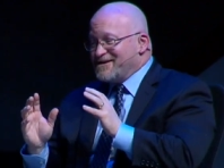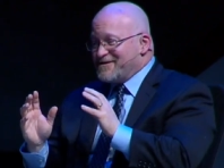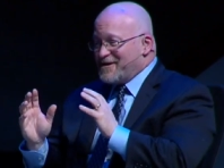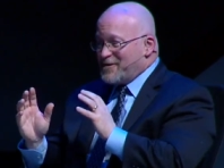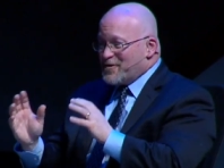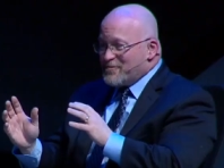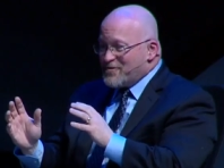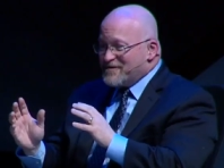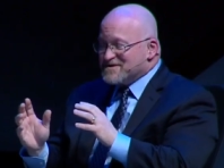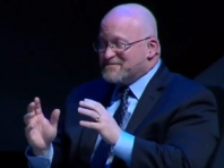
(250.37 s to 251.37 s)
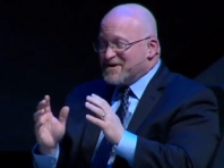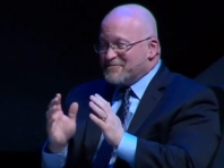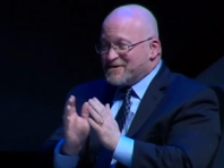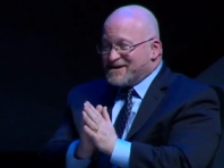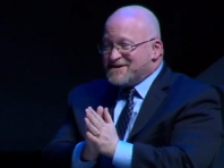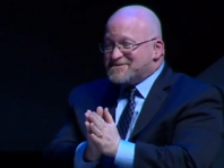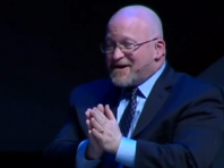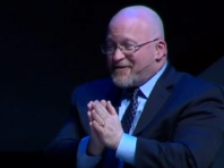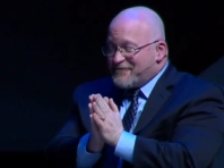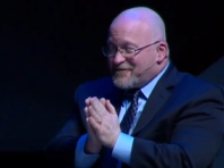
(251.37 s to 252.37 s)
that your movie is being released
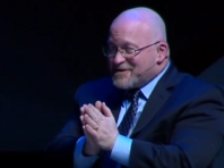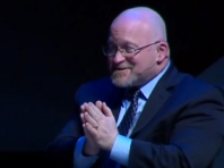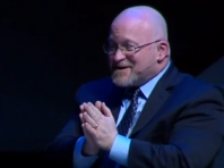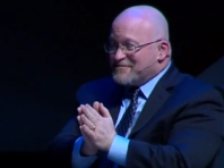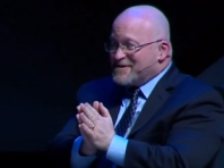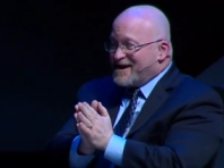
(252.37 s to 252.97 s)
on the very same